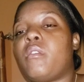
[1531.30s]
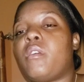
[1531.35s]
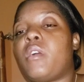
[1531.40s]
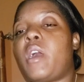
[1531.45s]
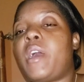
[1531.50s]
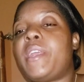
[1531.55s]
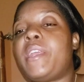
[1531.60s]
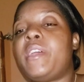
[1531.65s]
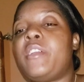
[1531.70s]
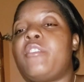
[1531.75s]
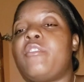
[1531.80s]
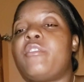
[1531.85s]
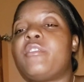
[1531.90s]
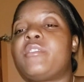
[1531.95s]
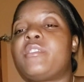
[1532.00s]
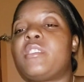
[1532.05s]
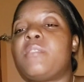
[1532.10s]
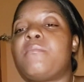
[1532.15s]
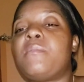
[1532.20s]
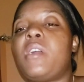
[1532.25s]
I didn't nurse
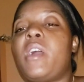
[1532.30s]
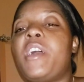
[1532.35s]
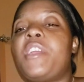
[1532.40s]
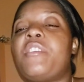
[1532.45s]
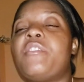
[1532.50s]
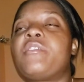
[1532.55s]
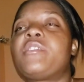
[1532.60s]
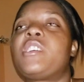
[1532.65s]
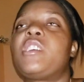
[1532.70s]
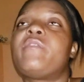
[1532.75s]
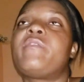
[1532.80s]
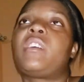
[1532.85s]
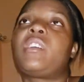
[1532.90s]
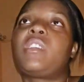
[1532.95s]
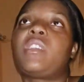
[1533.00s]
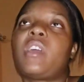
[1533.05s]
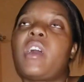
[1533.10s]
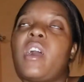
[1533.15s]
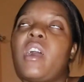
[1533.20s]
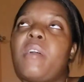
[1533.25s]
him, yeah, nurse even
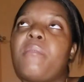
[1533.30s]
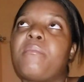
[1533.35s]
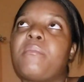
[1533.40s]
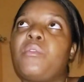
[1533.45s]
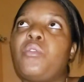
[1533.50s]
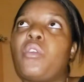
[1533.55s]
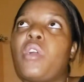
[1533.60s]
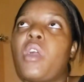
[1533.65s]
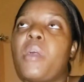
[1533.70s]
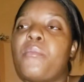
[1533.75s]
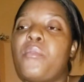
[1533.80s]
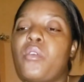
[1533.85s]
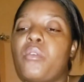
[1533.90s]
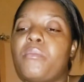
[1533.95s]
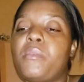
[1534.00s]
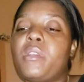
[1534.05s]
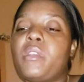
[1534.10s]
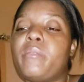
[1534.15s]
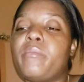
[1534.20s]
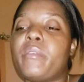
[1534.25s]
look about me
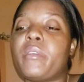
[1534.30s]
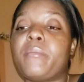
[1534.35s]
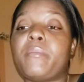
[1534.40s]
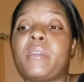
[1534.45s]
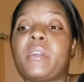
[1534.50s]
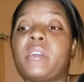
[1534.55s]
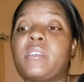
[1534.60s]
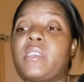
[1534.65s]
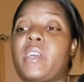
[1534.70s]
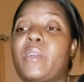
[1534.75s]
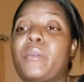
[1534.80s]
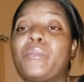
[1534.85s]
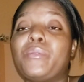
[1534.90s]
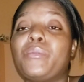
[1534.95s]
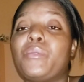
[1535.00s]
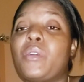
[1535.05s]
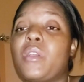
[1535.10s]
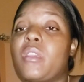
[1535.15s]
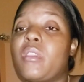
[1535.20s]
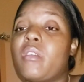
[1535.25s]
in the man because I couldn't do
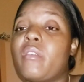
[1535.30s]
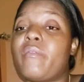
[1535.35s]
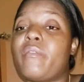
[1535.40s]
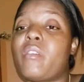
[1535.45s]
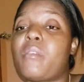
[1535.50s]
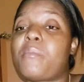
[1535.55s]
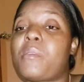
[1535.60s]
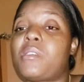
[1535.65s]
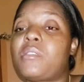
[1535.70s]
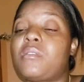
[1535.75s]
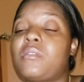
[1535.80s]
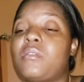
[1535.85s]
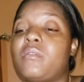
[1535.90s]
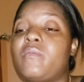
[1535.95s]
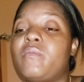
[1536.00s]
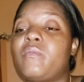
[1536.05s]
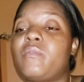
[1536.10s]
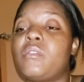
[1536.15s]
anything for myself.